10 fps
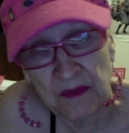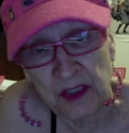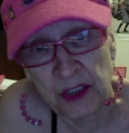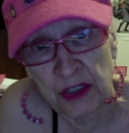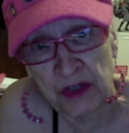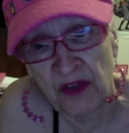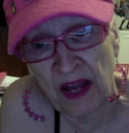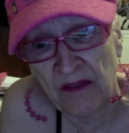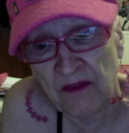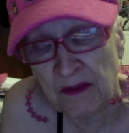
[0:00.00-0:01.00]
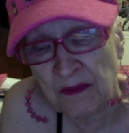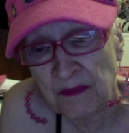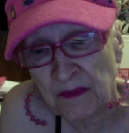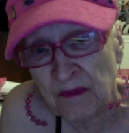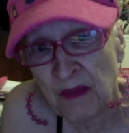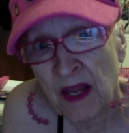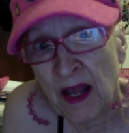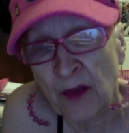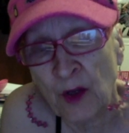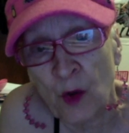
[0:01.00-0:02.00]
to survive,
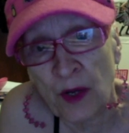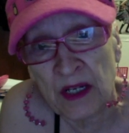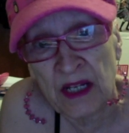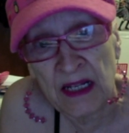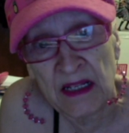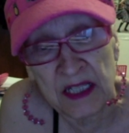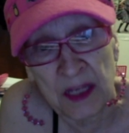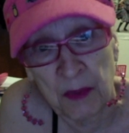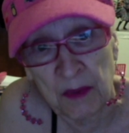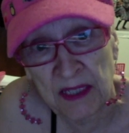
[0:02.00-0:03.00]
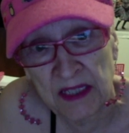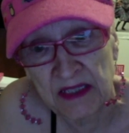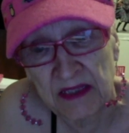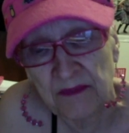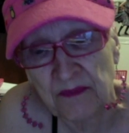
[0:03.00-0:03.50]
and they're going to need the supplements.